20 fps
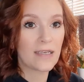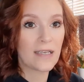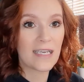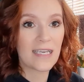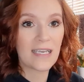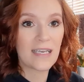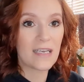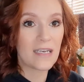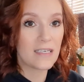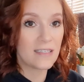
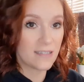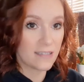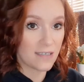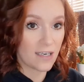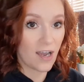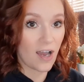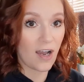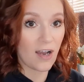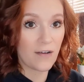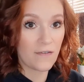Like, it is
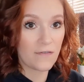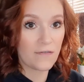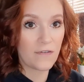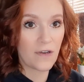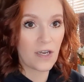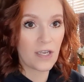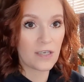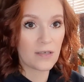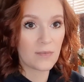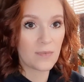not
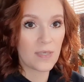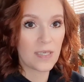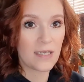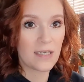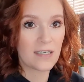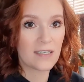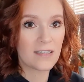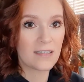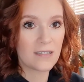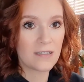fun
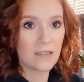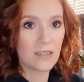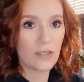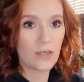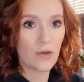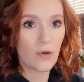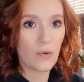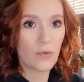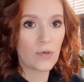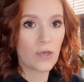because,
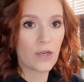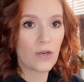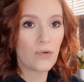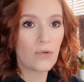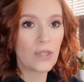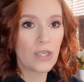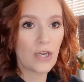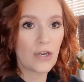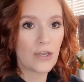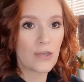not
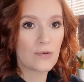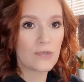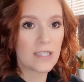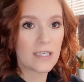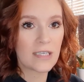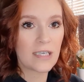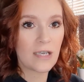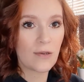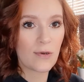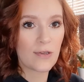only are you
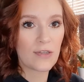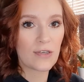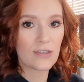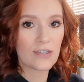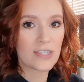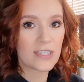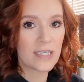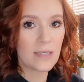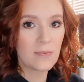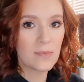dealing with your
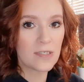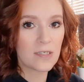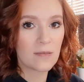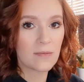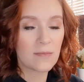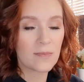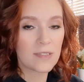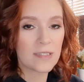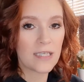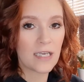
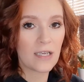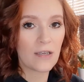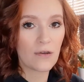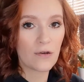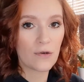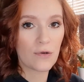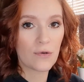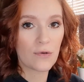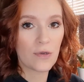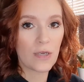symptoms that
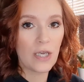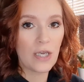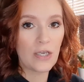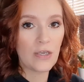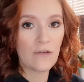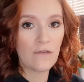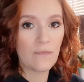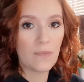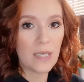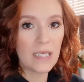
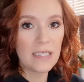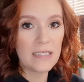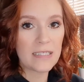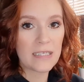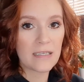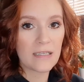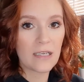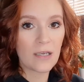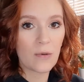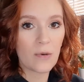you've been
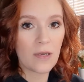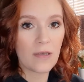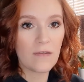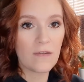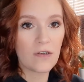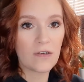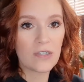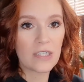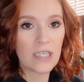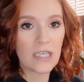dealing with,
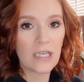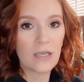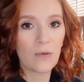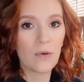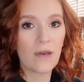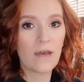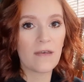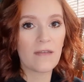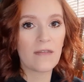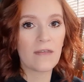you're dealing
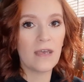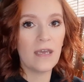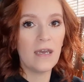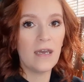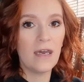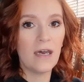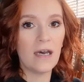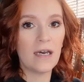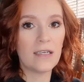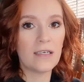with
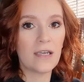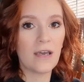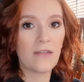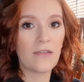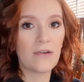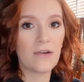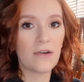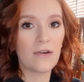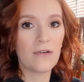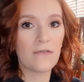
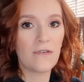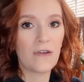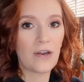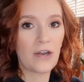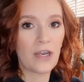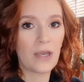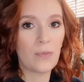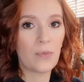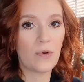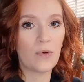another
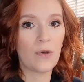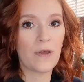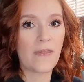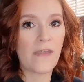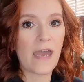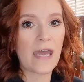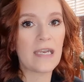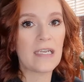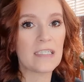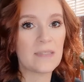variable, and
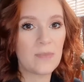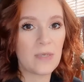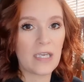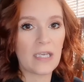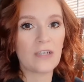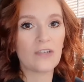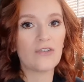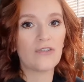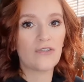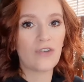that is
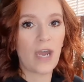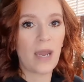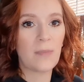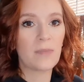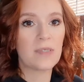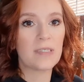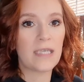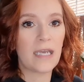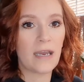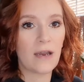being
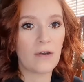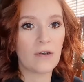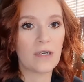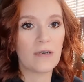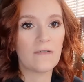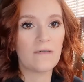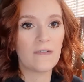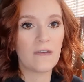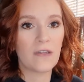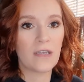strapped down
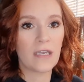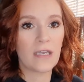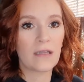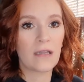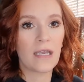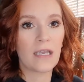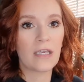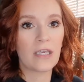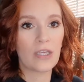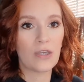and feeling
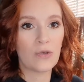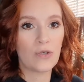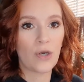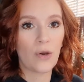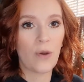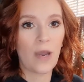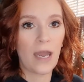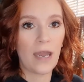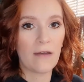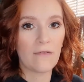like you
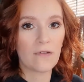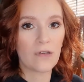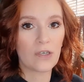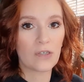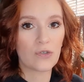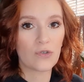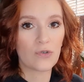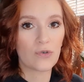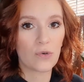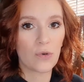don't have
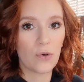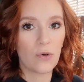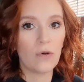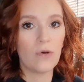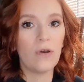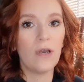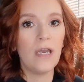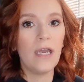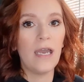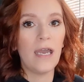
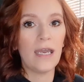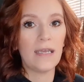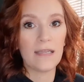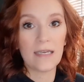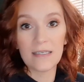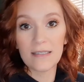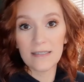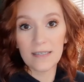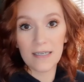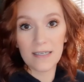control. And
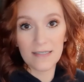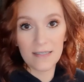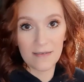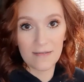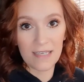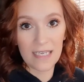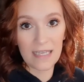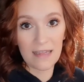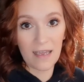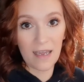that's not
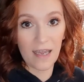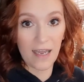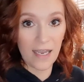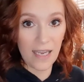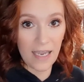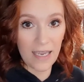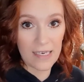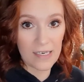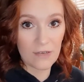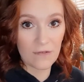something that I
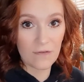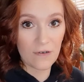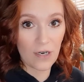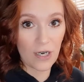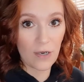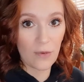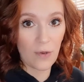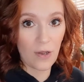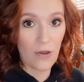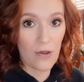handle
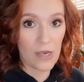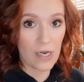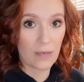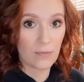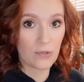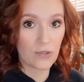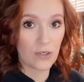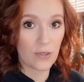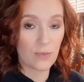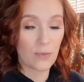very well, and I'm
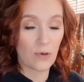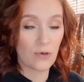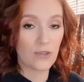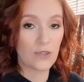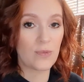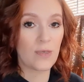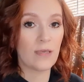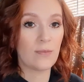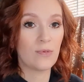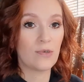sure
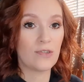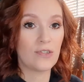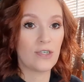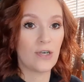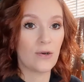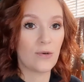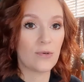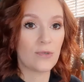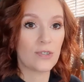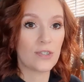most people
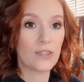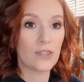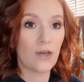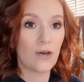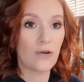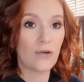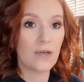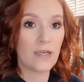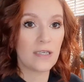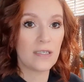don't.
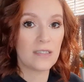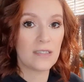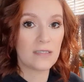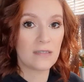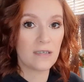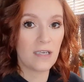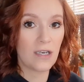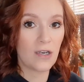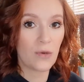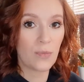So it's,
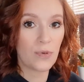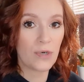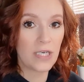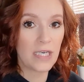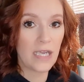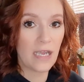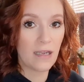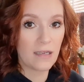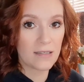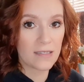
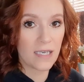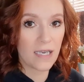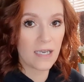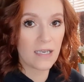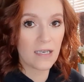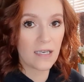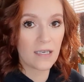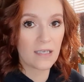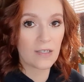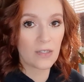pretty
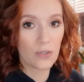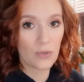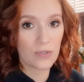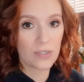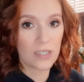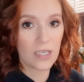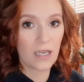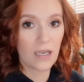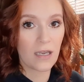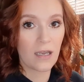anxiety
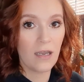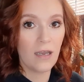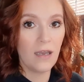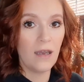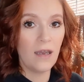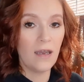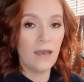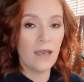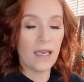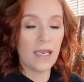inducing
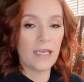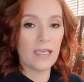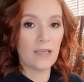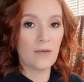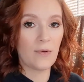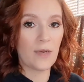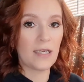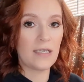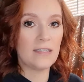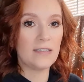
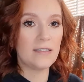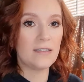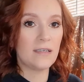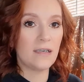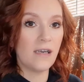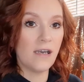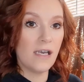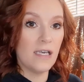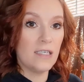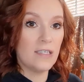anyways.
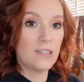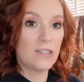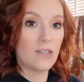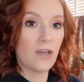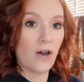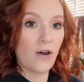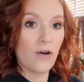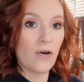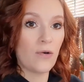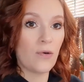
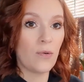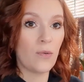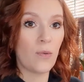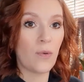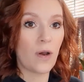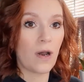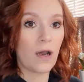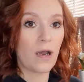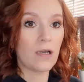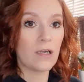So
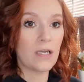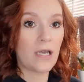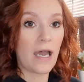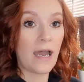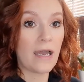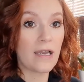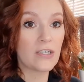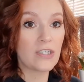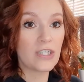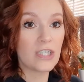
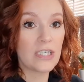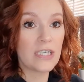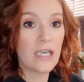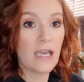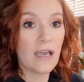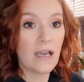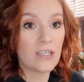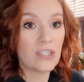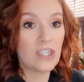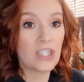
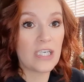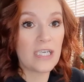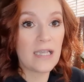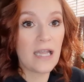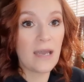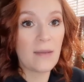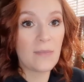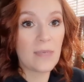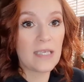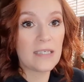actually, she
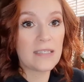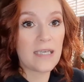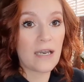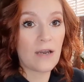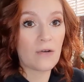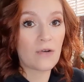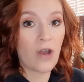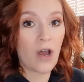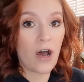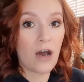let me
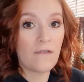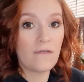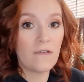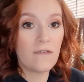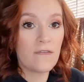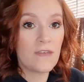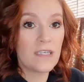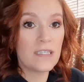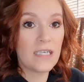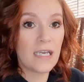down off
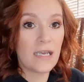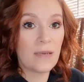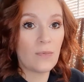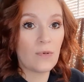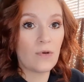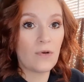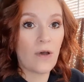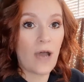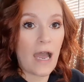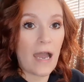of the
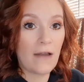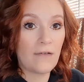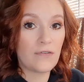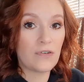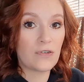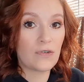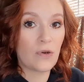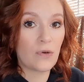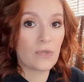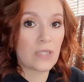table
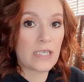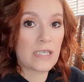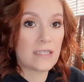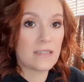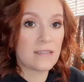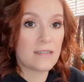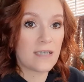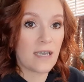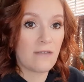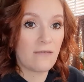after only
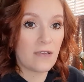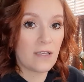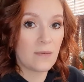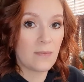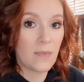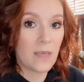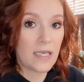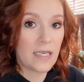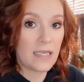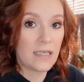
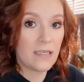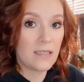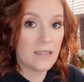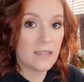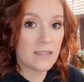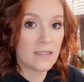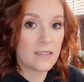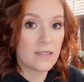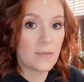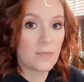7
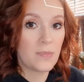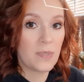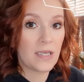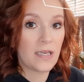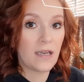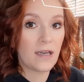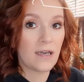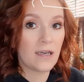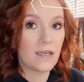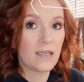minutes
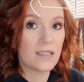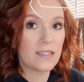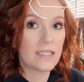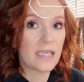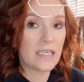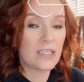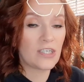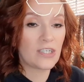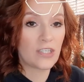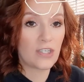because
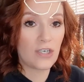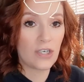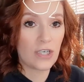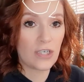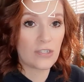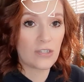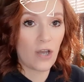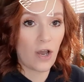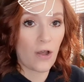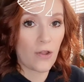I just
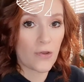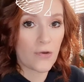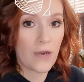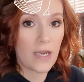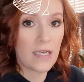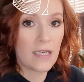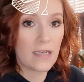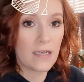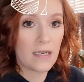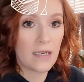couldn't
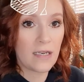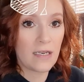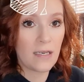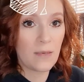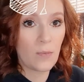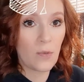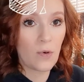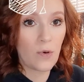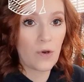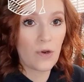tolerate it
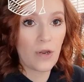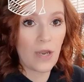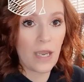anymore.